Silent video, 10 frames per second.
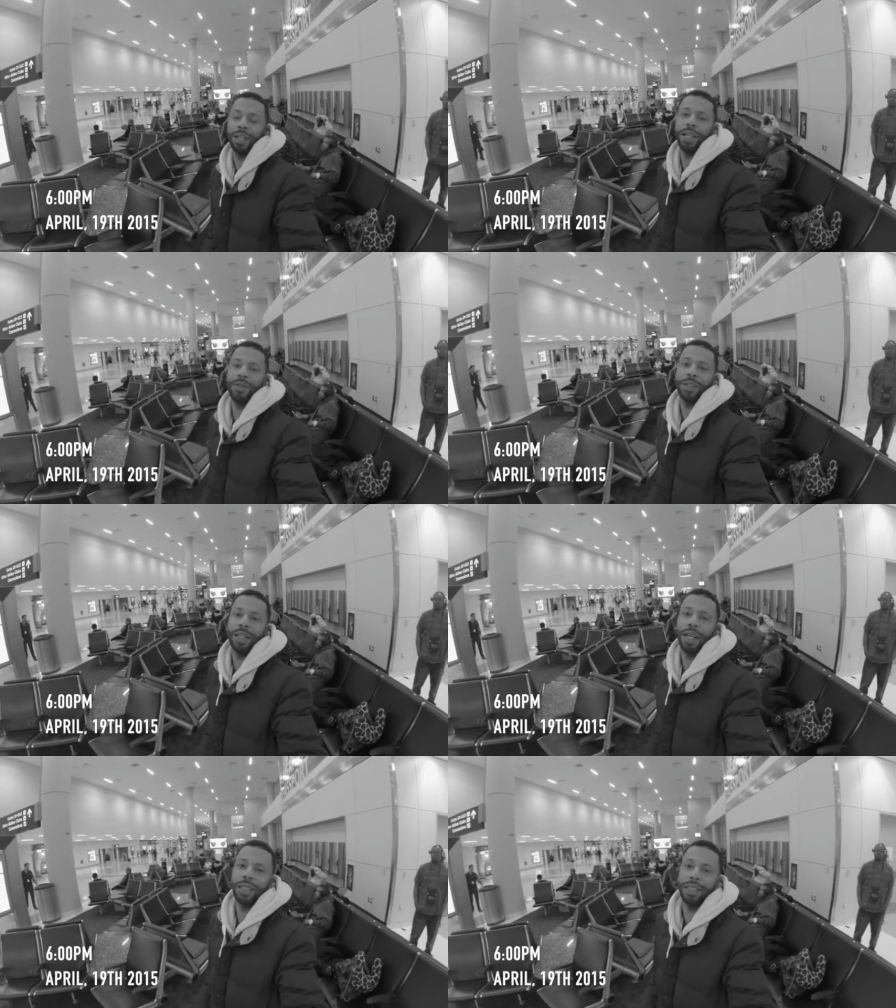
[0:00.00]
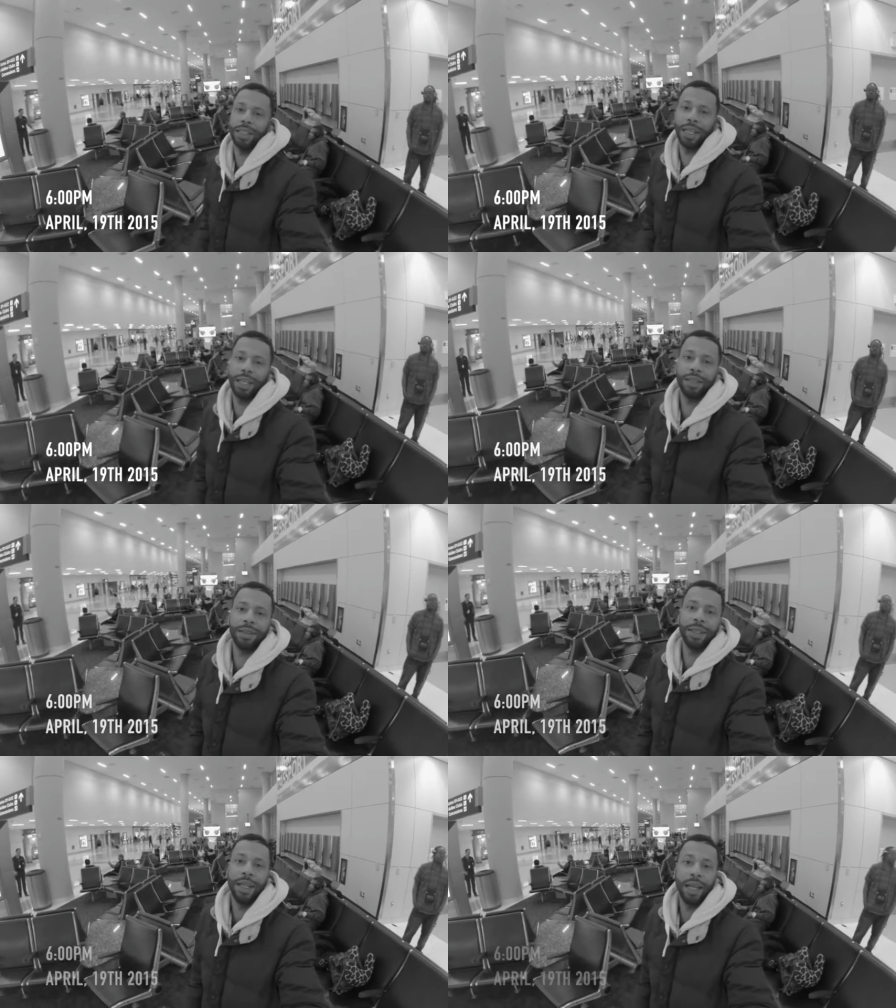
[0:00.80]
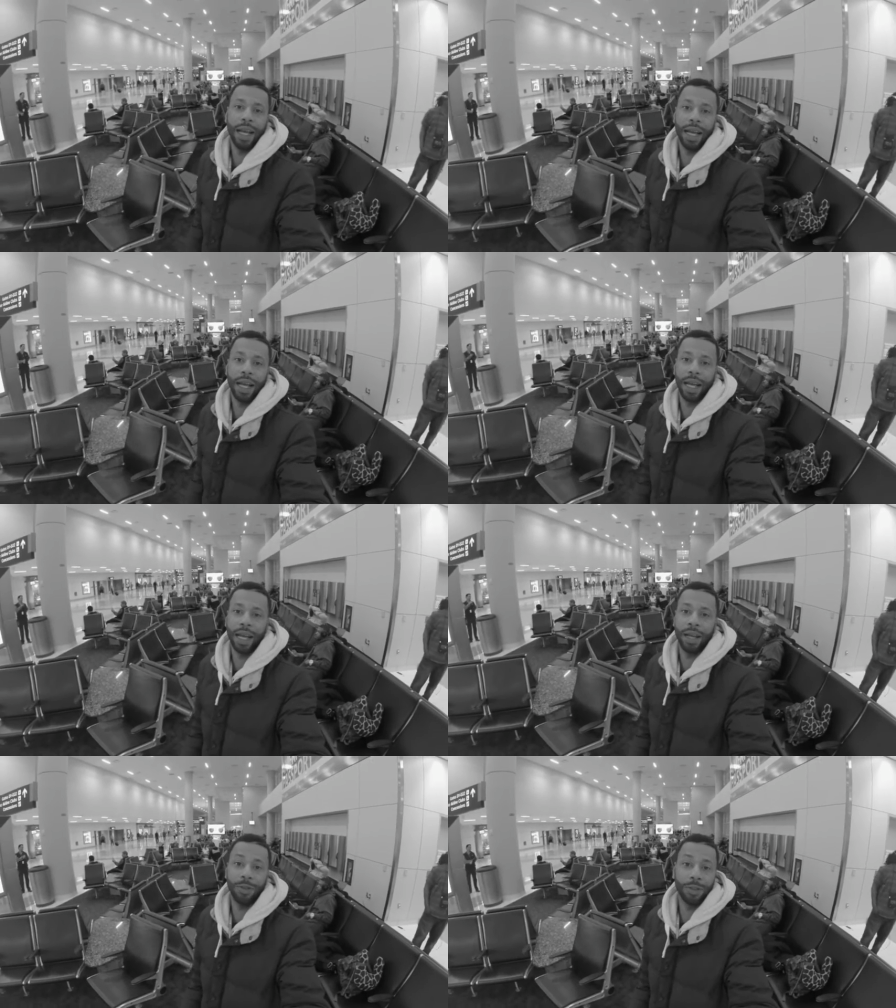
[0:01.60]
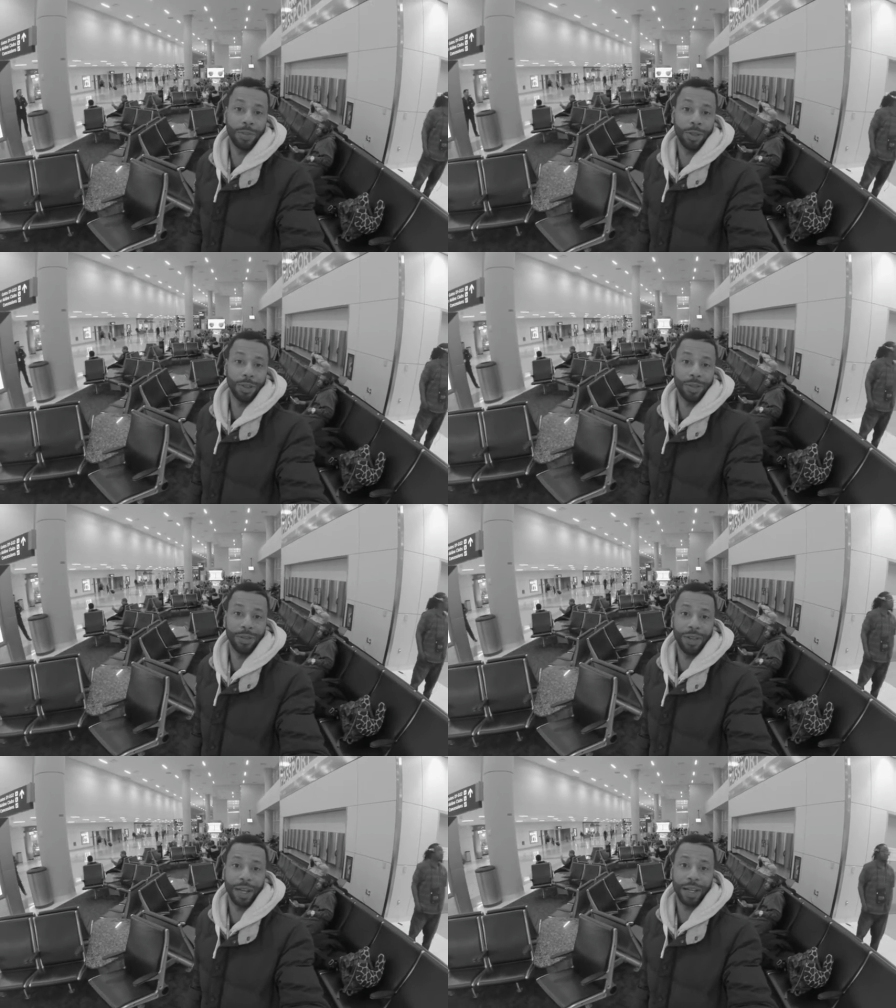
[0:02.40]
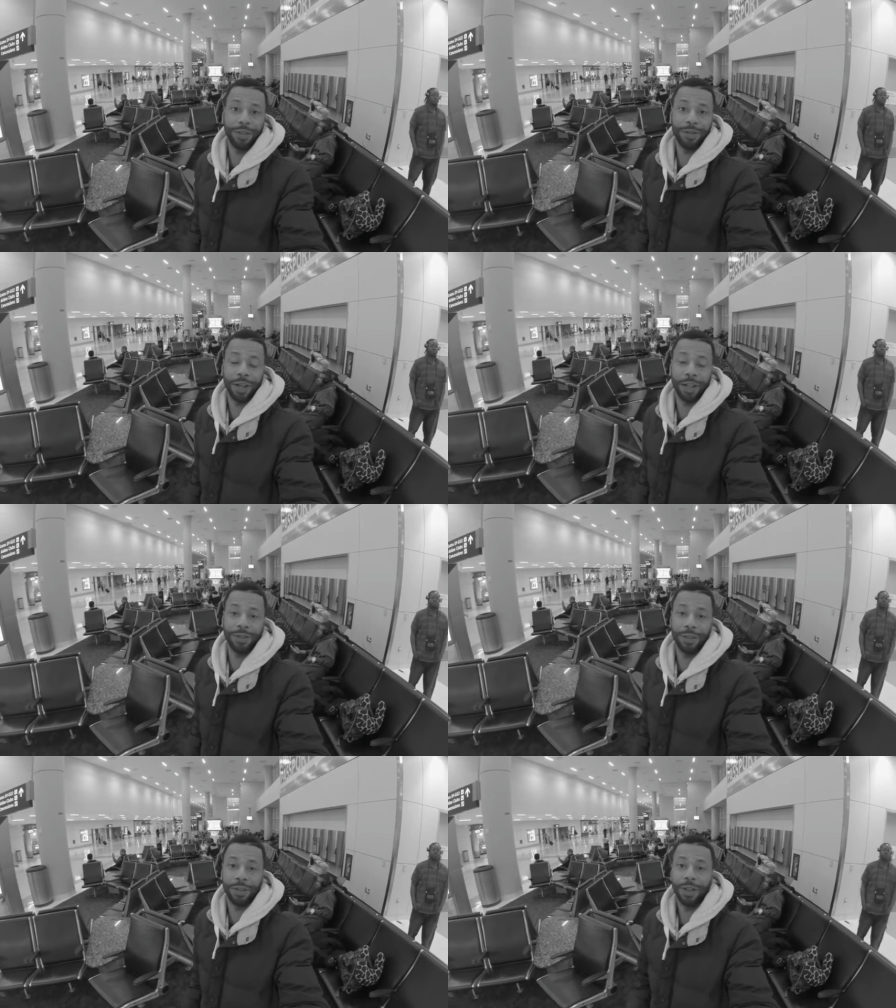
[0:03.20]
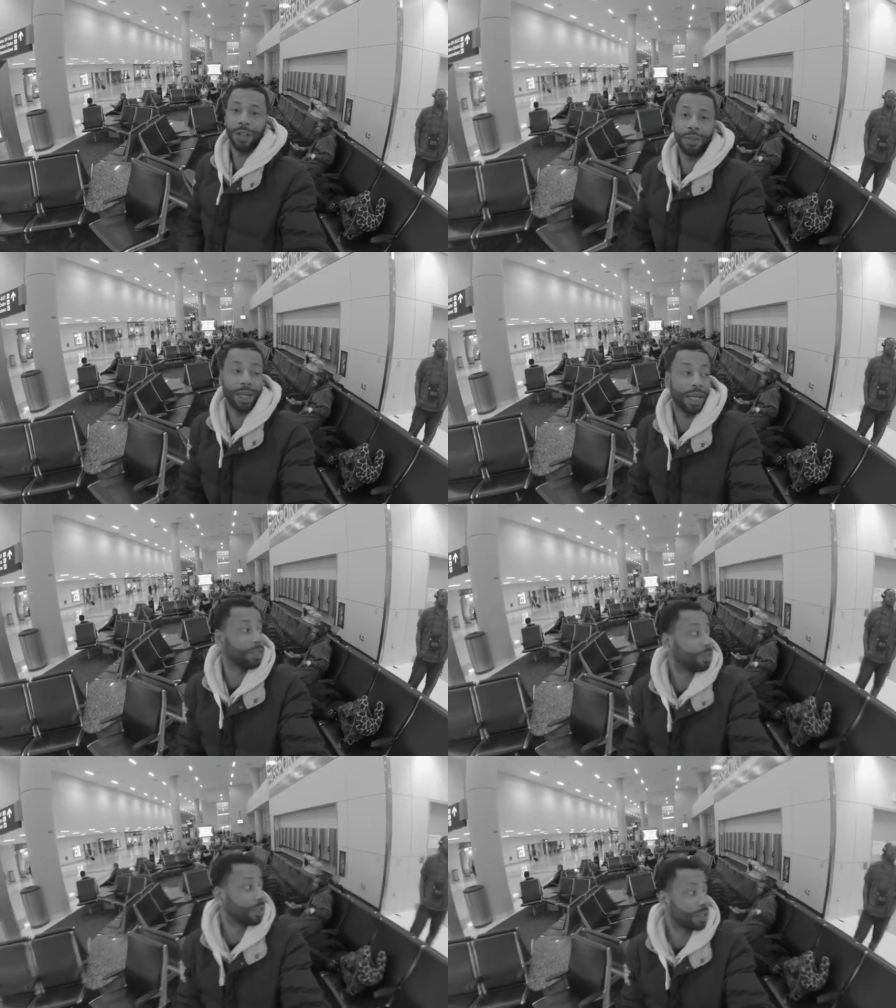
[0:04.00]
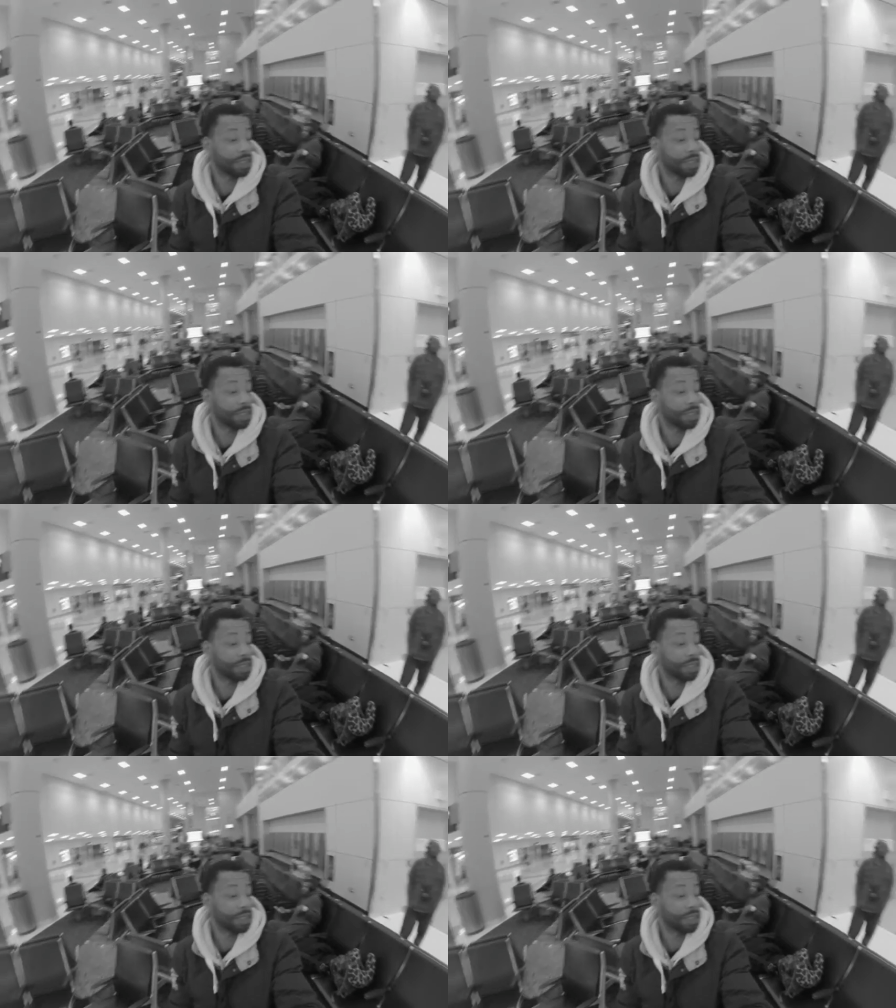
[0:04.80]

11 o'clock today, and we're supposed to be flying to Frankfurt. But as you can